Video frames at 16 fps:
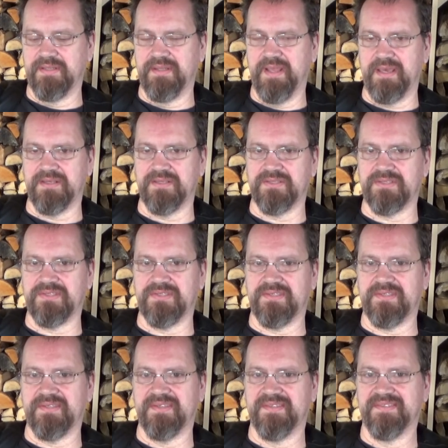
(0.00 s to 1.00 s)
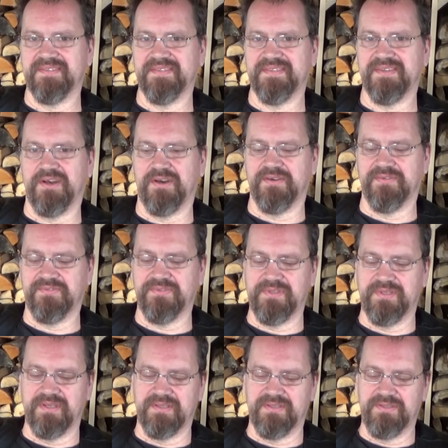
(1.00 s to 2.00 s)
next
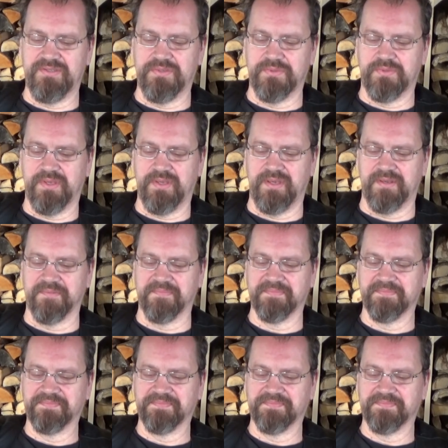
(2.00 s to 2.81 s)
after the UK.